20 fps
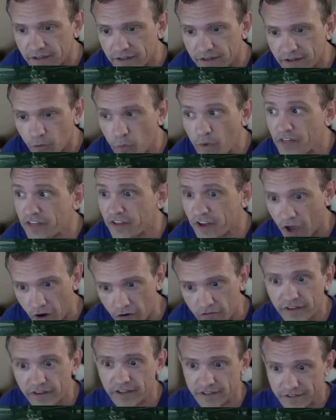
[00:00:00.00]
with
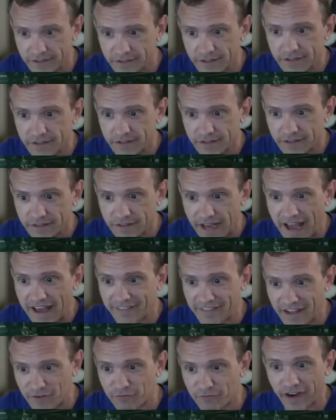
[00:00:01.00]
COVID and
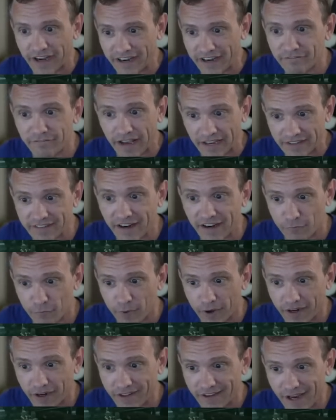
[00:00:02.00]
then freaking infected
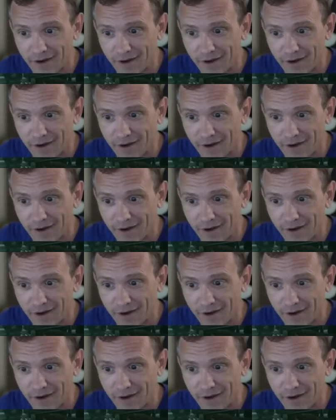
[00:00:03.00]
everybody.